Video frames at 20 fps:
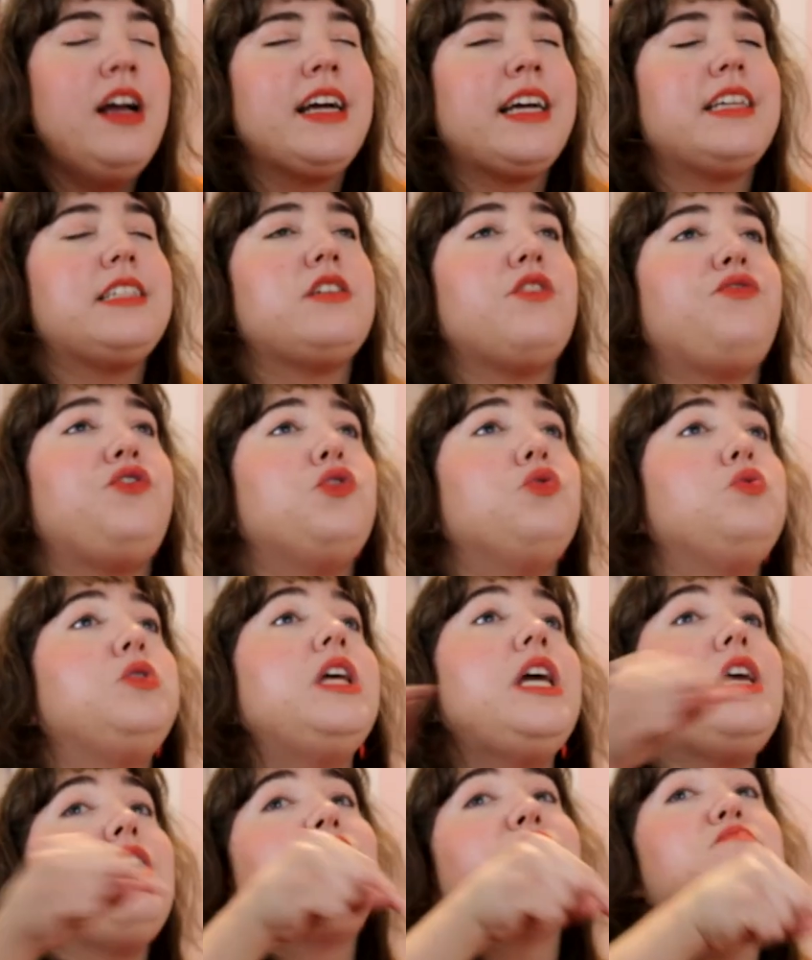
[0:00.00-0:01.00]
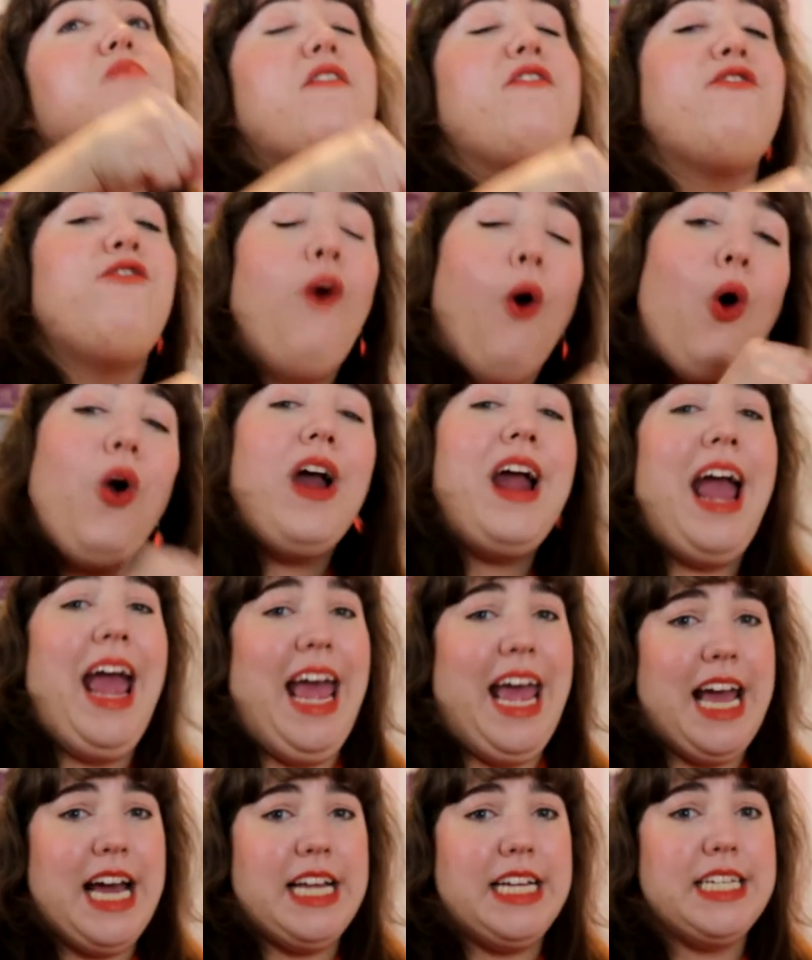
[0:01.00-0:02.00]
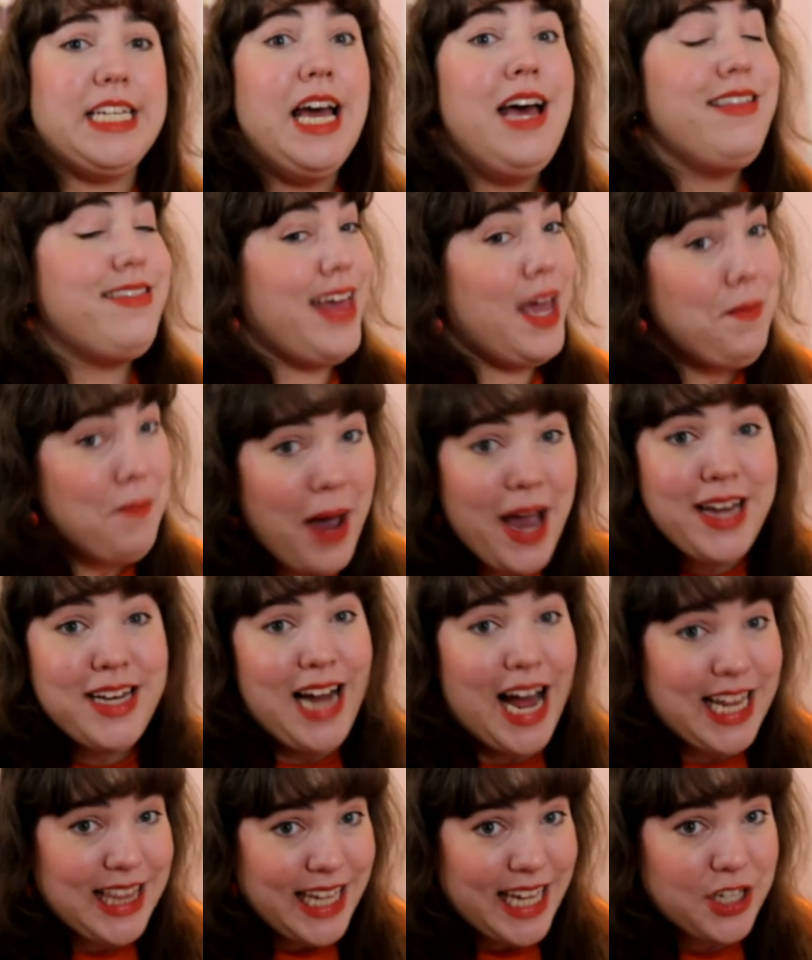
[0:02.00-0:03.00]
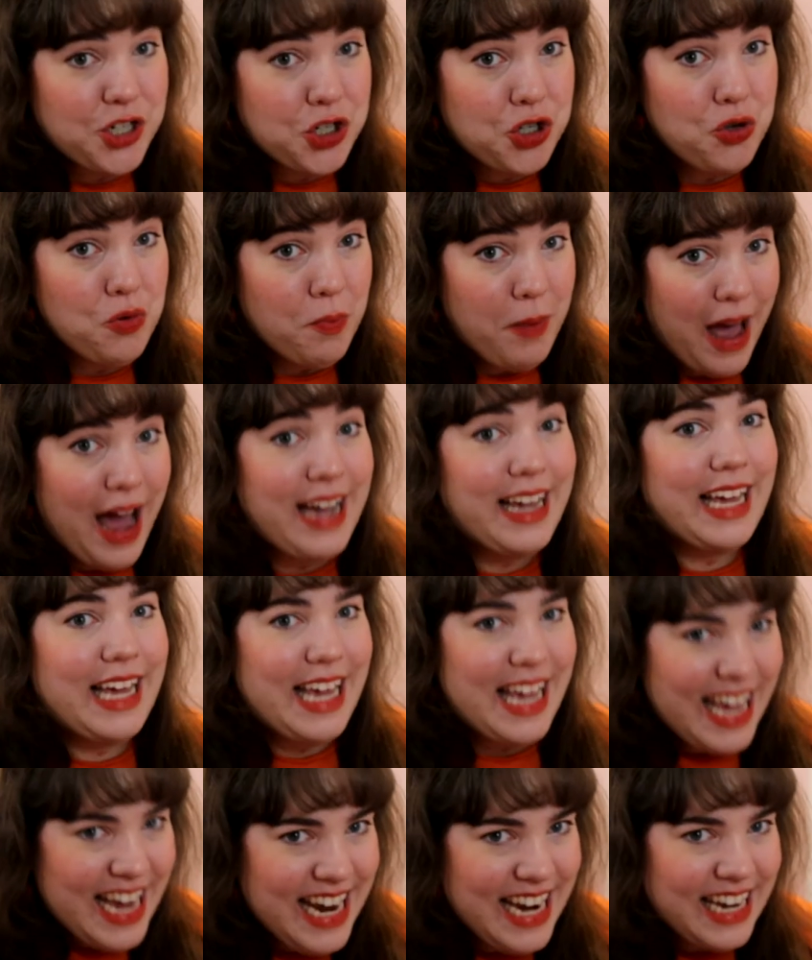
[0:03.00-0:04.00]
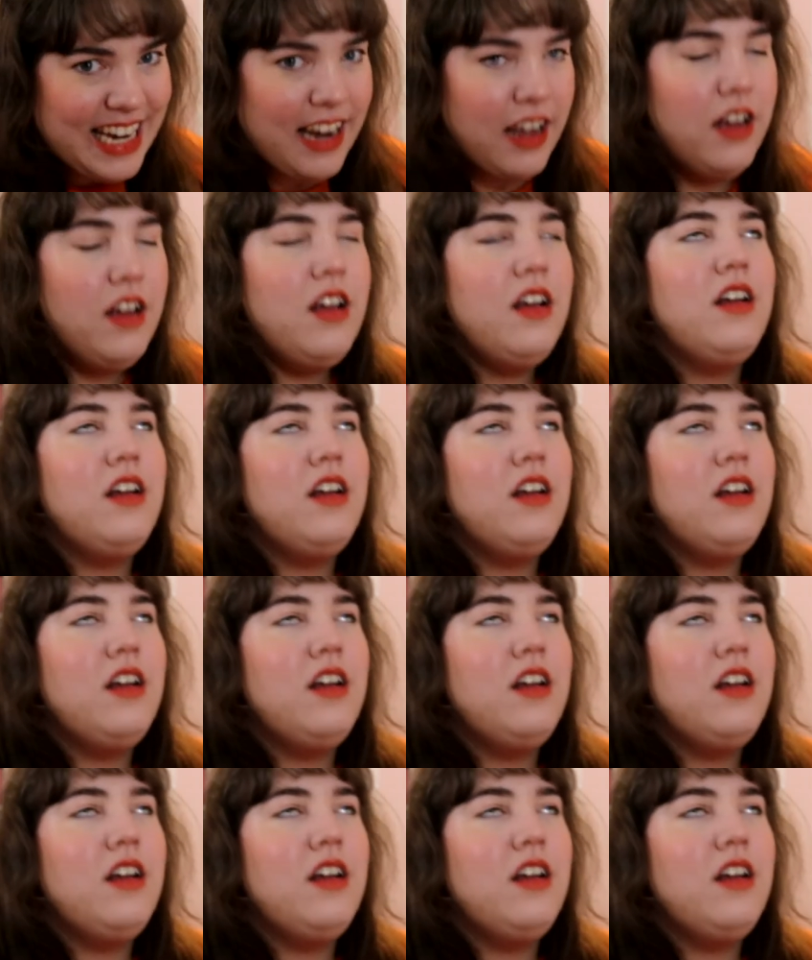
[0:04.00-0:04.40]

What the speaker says: Because if you leave beforehand, they might not let you back in.